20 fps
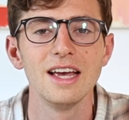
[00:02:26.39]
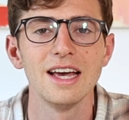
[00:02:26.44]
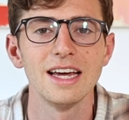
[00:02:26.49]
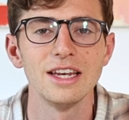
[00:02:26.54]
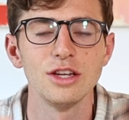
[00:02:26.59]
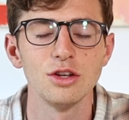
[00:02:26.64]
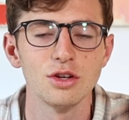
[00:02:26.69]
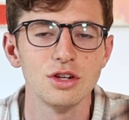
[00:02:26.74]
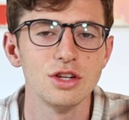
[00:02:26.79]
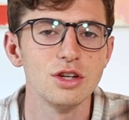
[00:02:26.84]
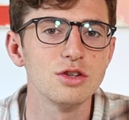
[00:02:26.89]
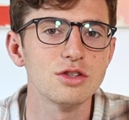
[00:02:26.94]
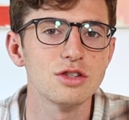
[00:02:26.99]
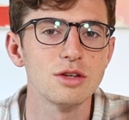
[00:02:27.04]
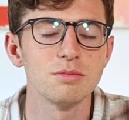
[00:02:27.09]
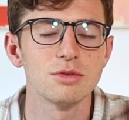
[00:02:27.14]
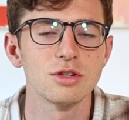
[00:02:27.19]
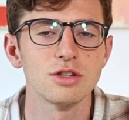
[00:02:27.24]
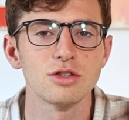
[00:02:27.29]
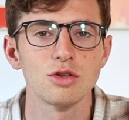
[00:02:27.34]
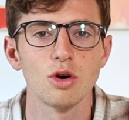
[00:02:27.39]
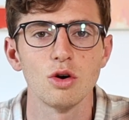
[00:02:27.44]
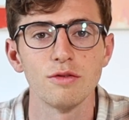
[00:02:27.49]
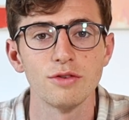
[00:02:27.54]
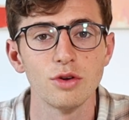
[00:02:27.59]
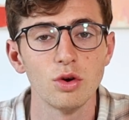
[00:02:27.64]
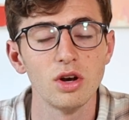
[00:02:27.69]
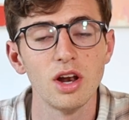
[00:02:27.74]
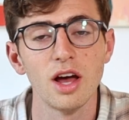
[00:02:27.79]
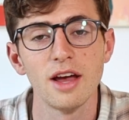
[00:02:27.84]
and you can use them to solve
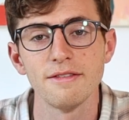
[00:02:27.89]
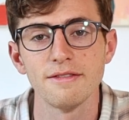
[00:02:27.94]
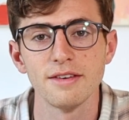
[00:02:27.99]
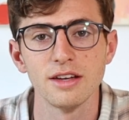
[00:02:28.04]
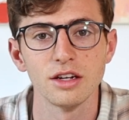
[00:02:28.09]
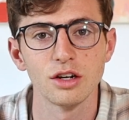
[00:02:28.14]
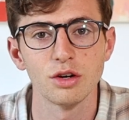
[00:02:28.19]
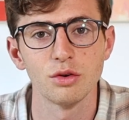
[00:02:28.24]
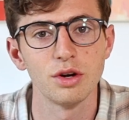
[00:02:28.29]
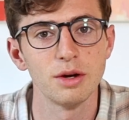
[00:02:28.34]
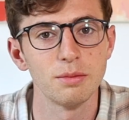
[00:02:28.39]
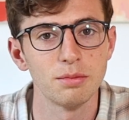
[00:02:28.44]
your life and career